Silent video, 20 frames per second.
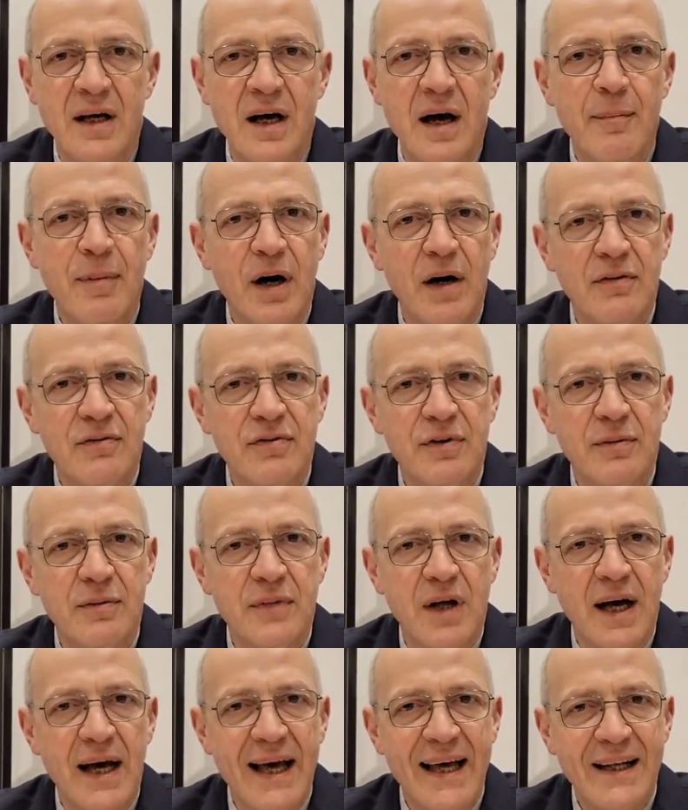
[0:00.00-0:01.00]
Apart
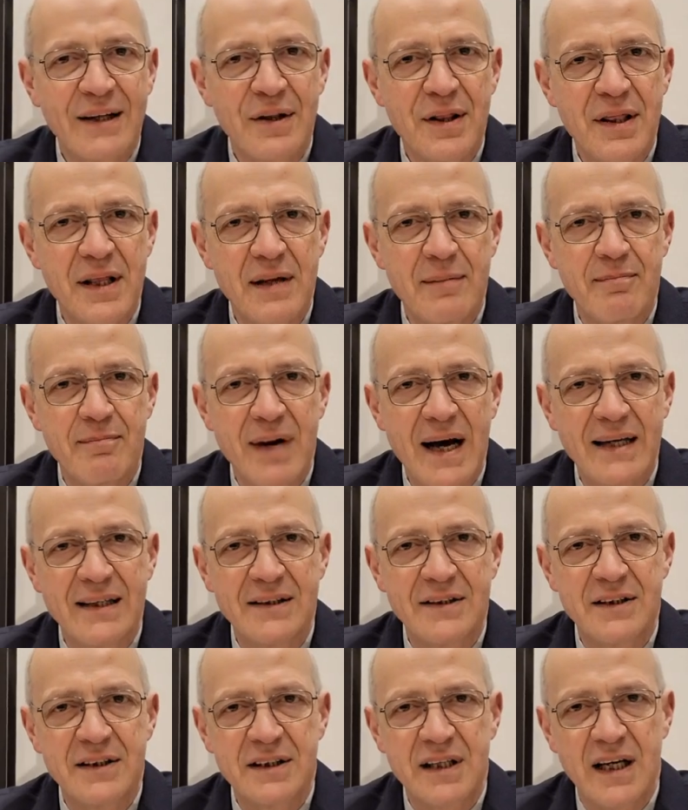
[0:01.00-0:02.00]
from a healthy,
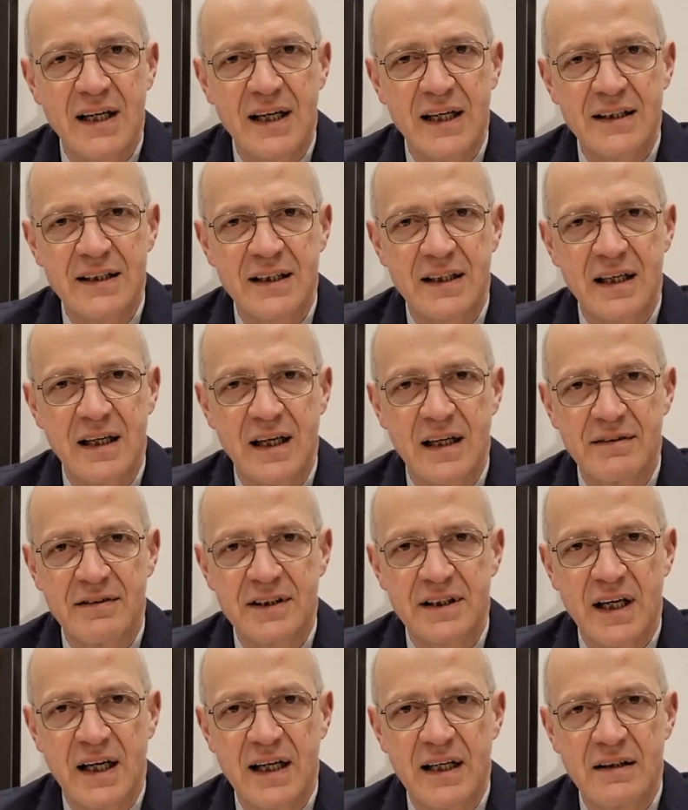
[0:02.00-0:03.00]
balanced diet and
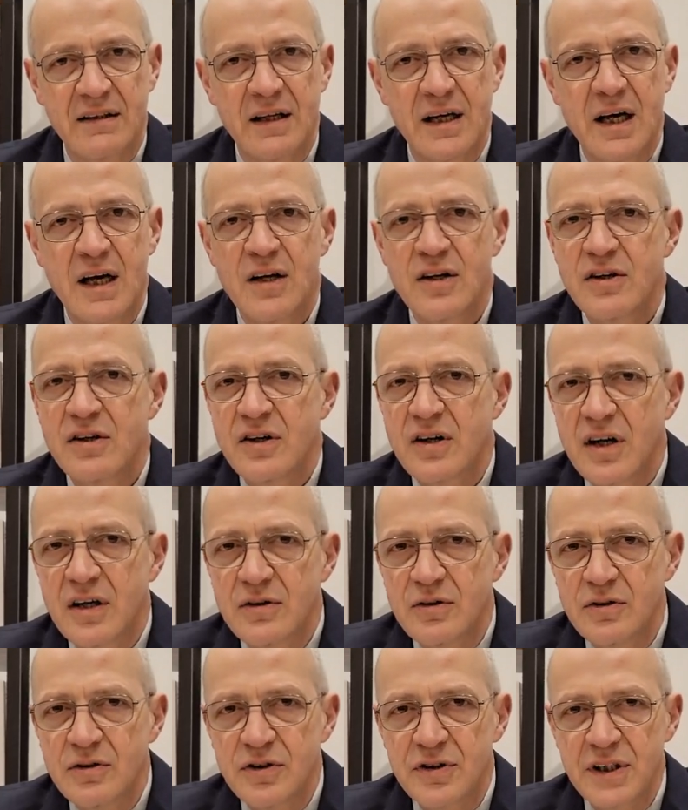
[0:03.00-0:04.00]
lifestyle,
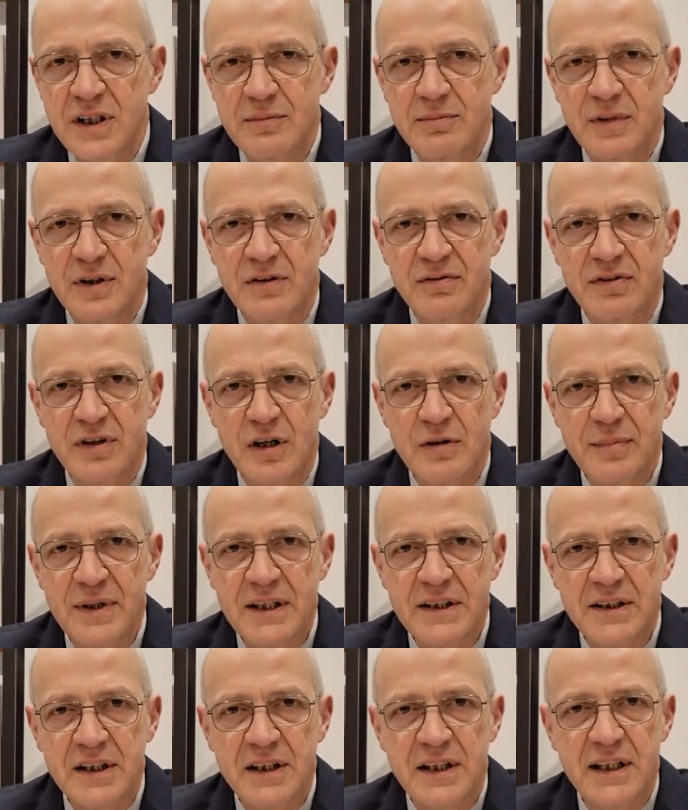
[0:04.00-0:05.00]
no treatment for
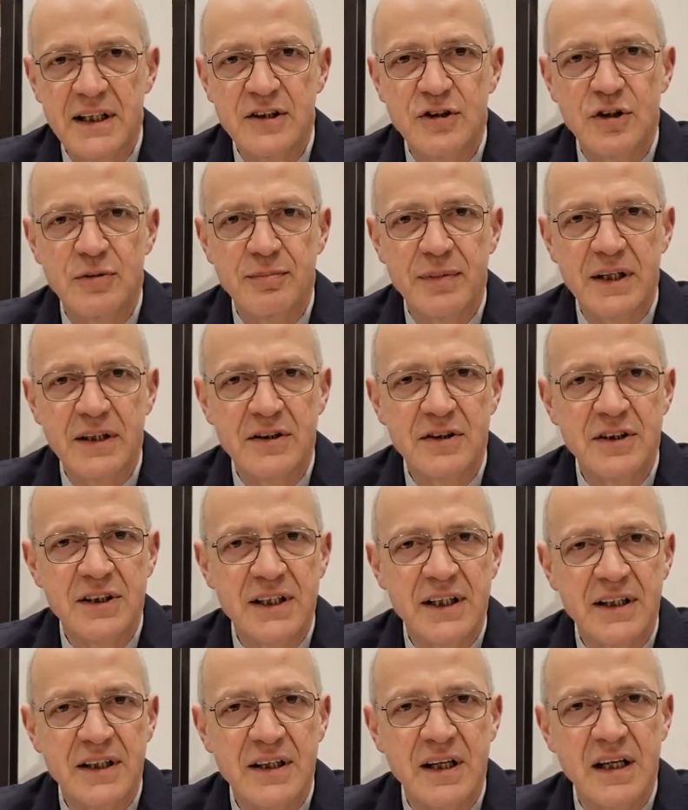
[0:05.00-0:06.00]
obesity should be
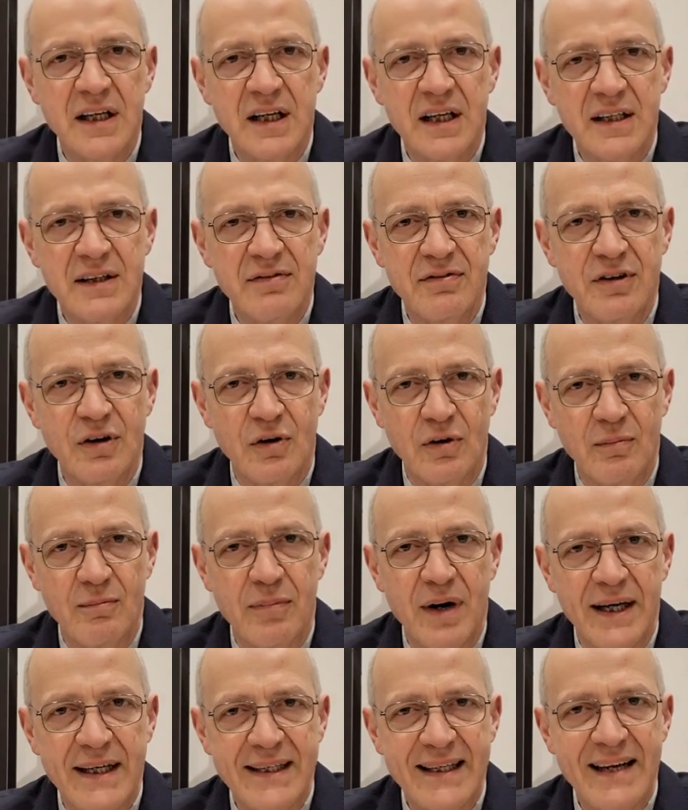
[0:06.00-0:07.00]
considered lifelong
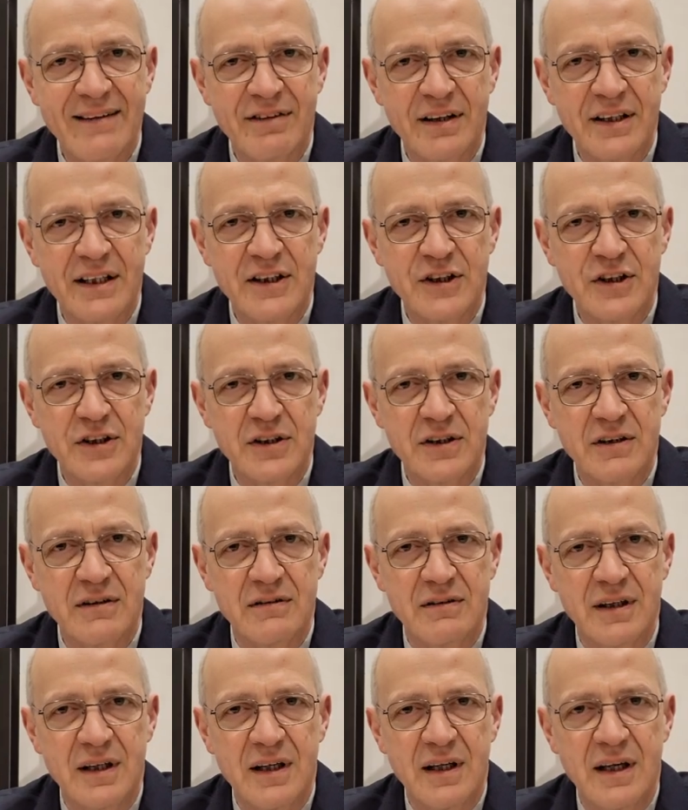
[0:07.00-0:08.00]
by definition,
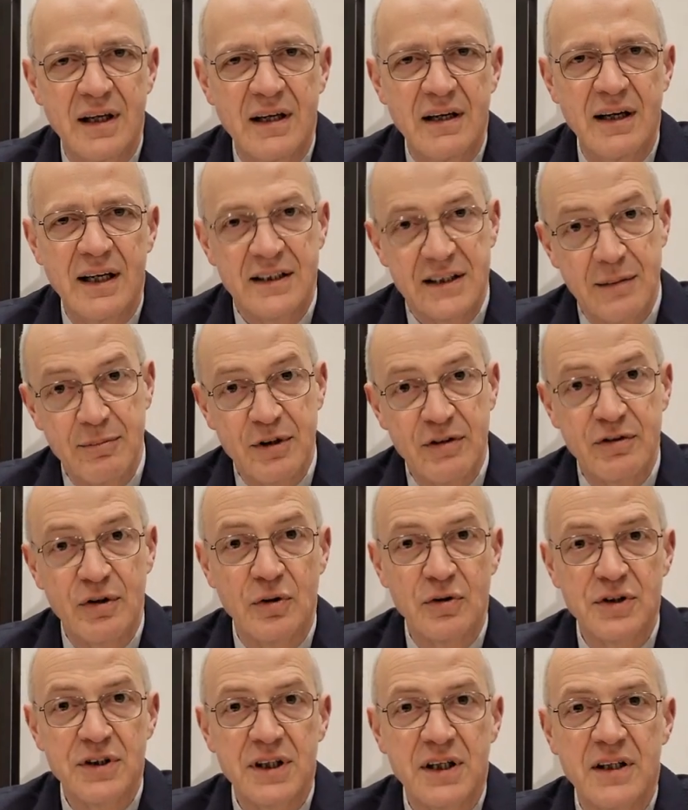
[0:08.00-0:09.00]
except of
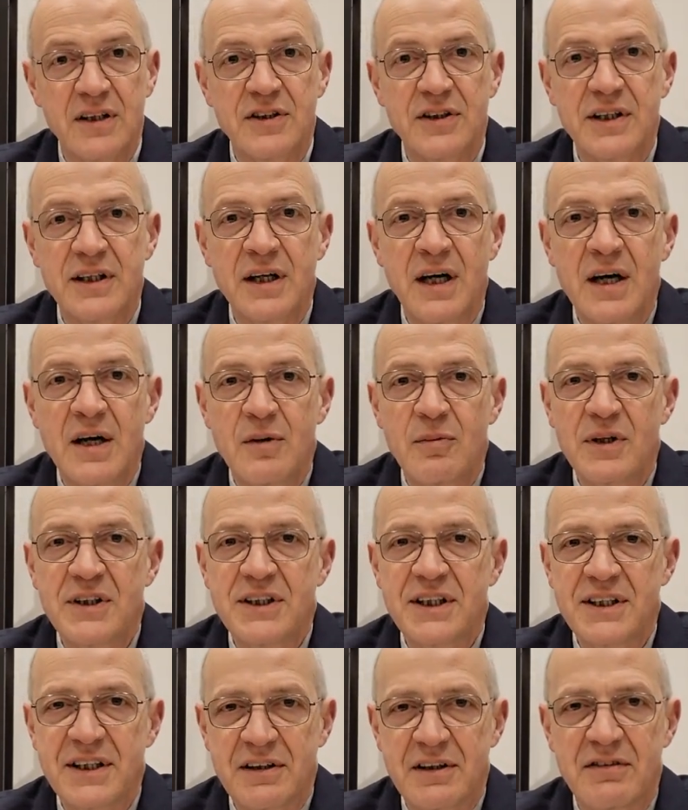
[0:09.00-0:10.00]
course surgery, which
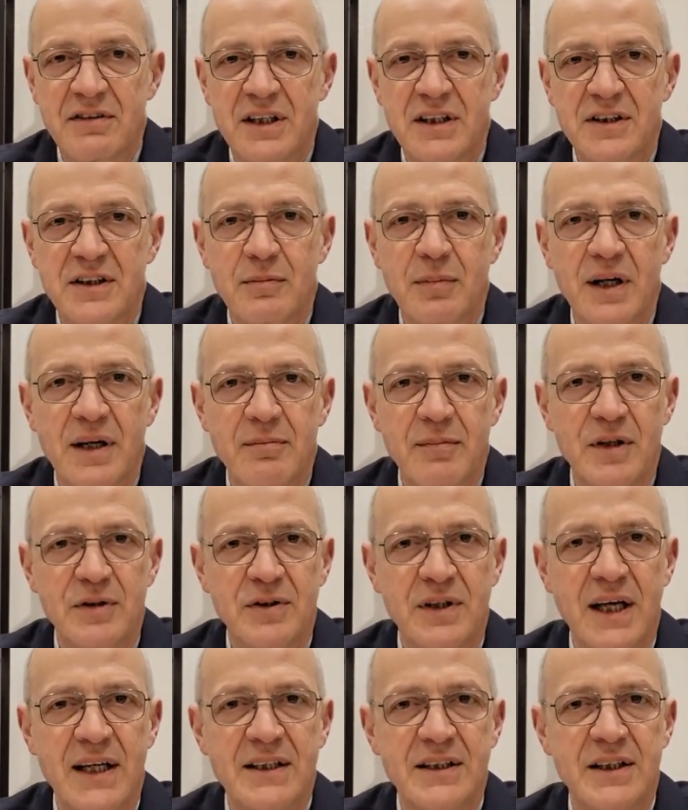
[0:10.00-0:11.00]
is irreversible in
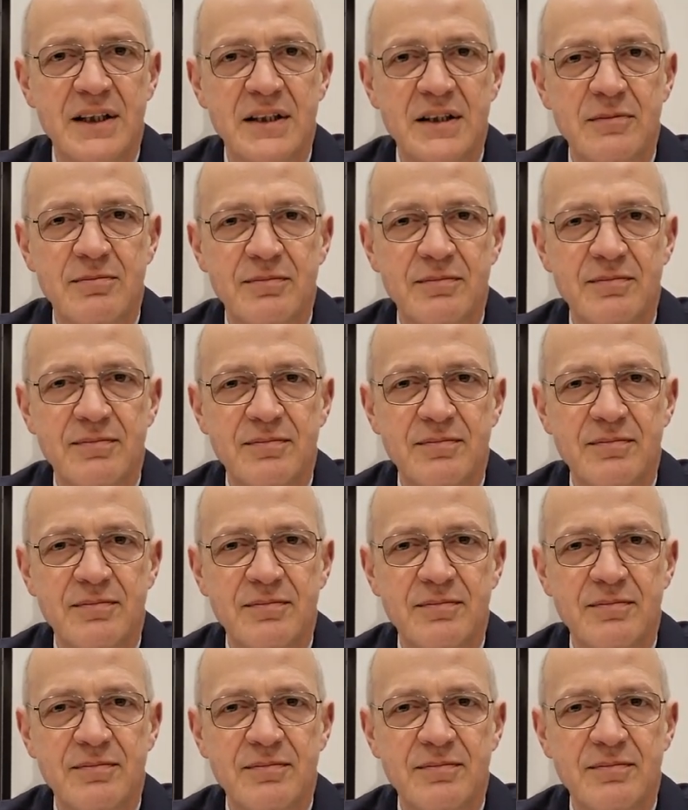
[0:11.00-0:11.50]
most cases.